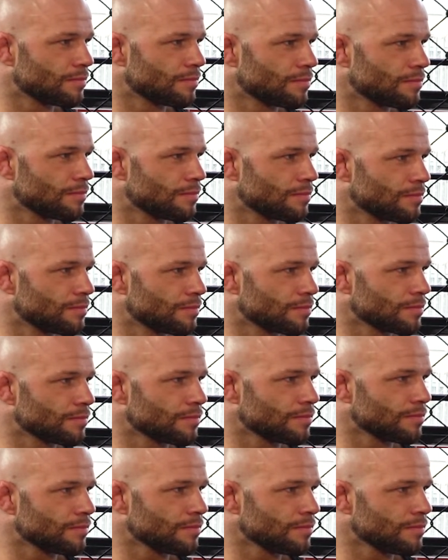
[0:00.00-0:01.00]

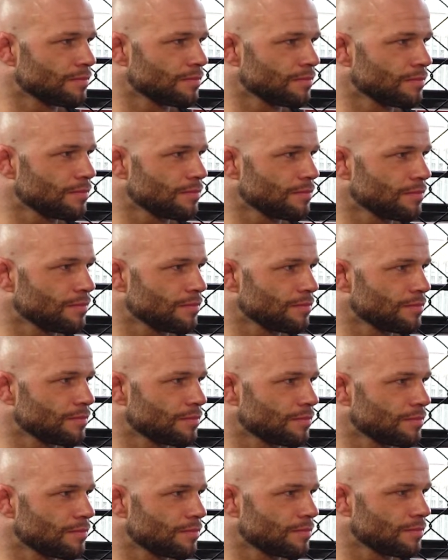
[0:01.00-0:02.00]

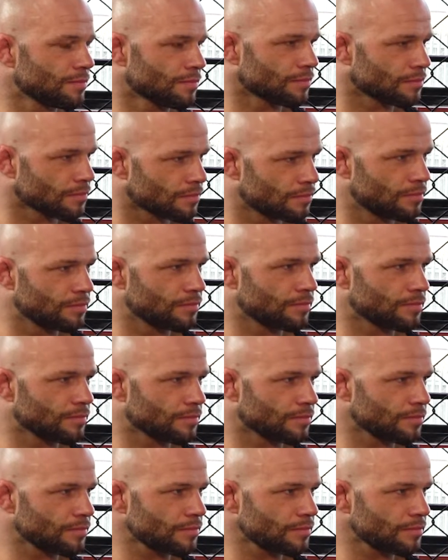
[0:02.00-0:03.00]

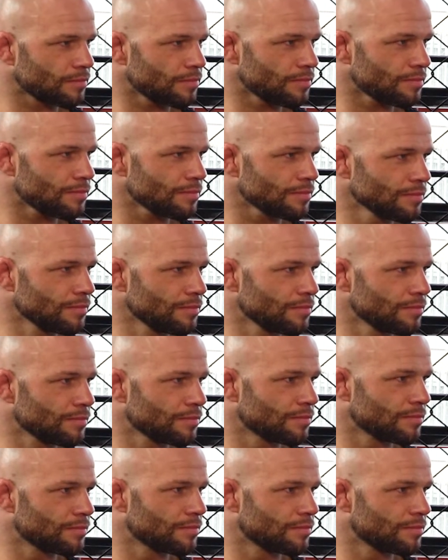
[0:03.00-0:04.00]

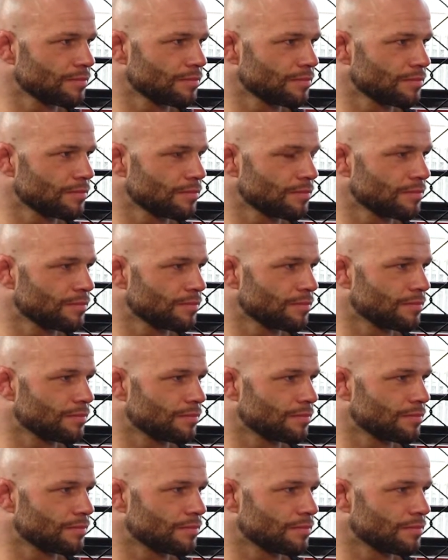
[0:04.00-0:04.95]
No words are spoken by the person on screen.